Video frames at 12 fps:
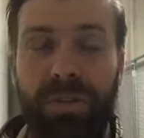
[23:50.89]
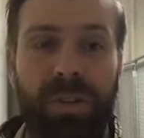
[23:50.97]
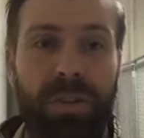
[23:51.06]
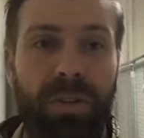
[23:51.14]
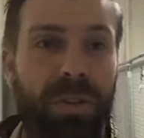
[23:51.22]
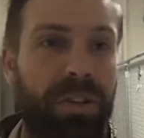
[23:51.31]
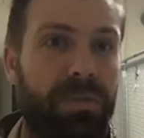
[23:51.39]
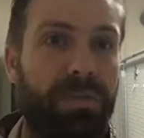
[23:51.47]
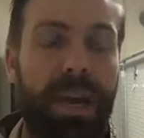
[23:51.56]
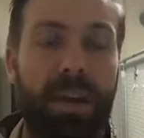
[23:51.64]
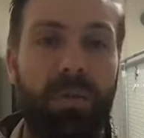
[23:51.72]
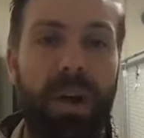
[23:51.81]
so you can just
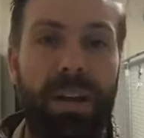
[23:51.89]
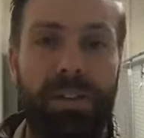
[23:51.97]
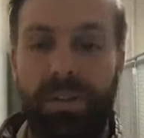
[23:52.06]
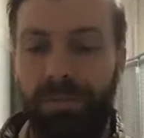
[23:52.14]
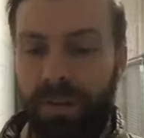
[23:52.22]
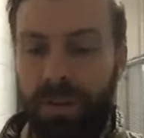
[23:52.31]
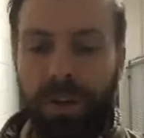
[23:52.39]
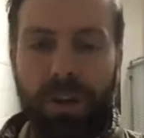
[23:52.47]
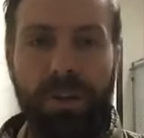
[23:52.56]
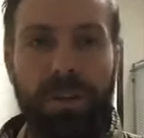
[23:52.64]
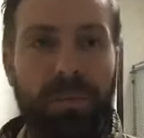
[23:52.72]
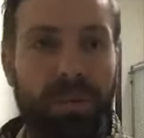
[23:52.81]
bang away at something, shut
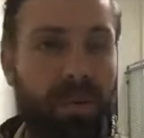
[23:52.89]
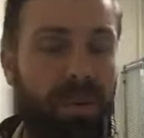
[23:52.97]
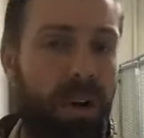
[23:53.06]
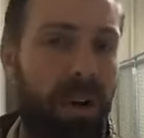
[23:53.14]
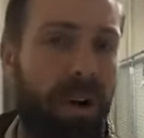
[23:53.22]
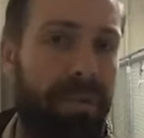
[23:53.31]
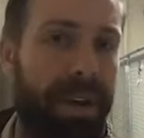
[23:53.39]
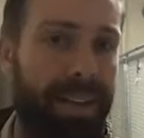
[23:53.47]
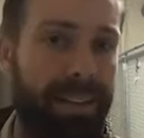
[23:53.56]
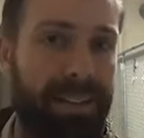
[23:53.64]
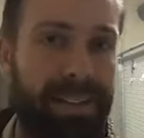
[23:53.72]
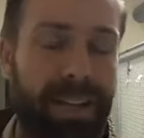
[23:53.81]
your computer,
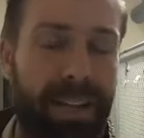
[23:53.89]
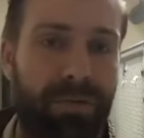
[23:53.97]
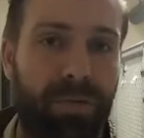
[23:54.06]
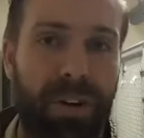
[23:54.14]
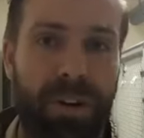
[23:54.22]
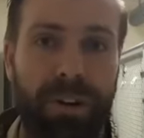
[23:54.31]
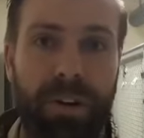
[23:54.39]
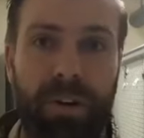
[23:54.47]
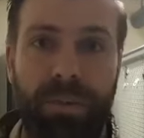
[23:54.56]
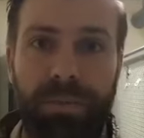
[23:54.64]
automatically save, ready to go.